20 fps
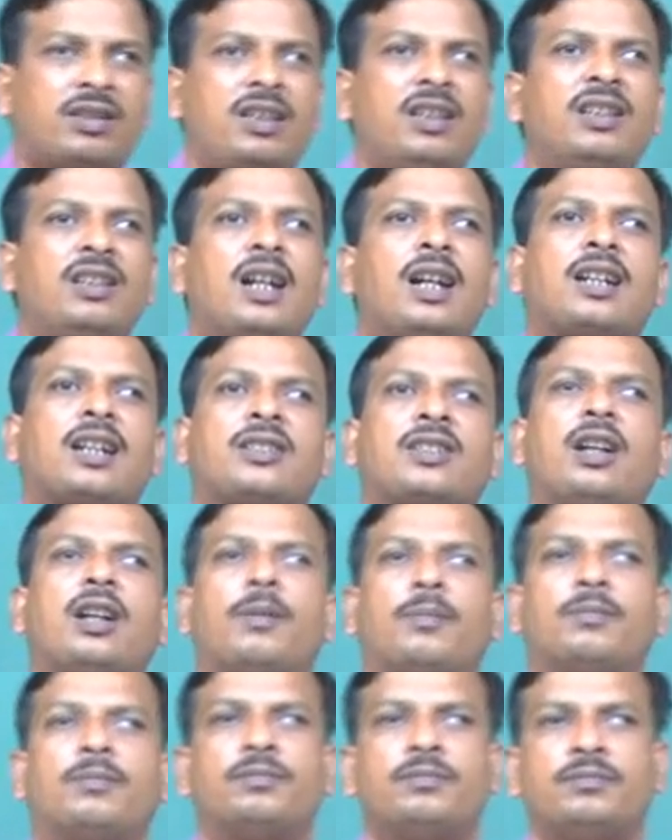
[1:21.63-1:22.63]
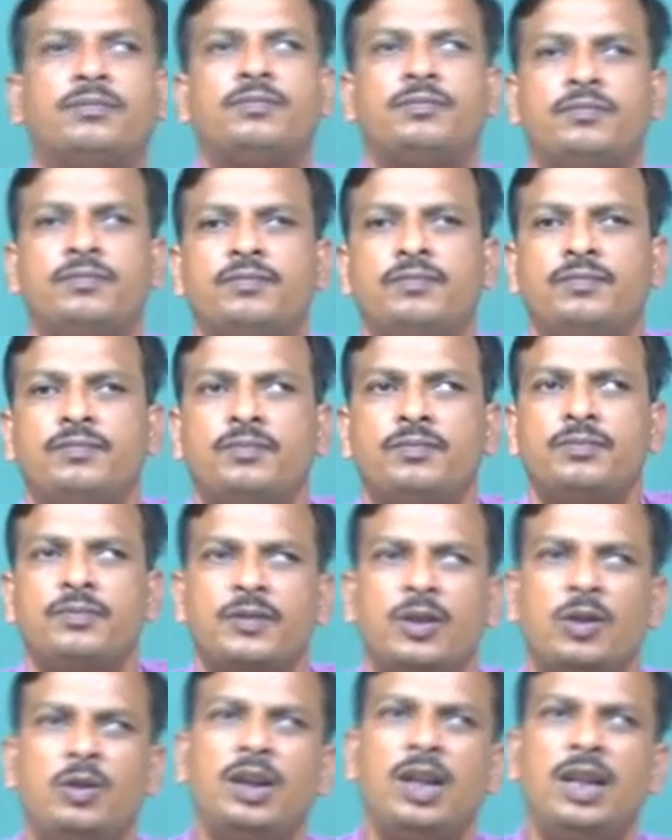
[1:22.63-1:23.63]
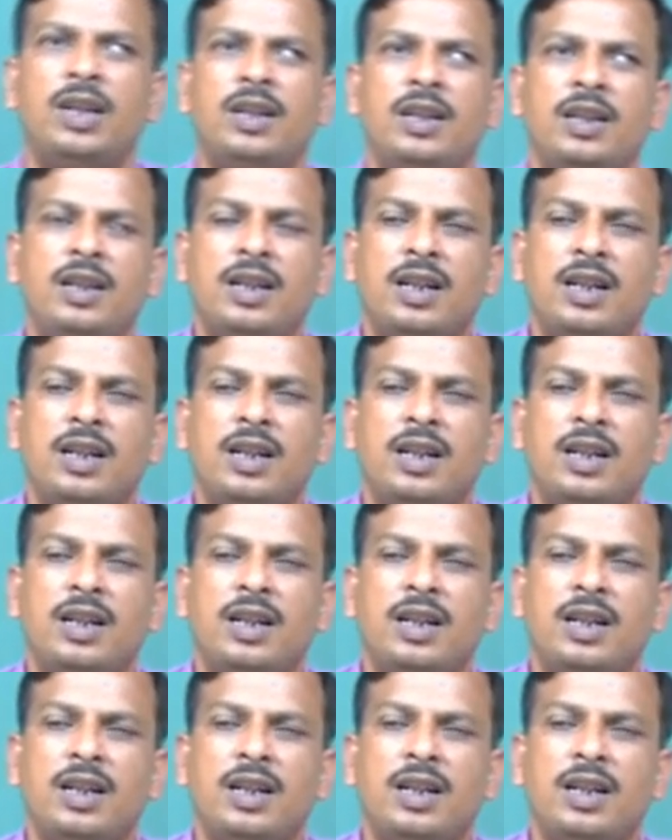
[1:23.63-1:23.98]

in the exam. Okay.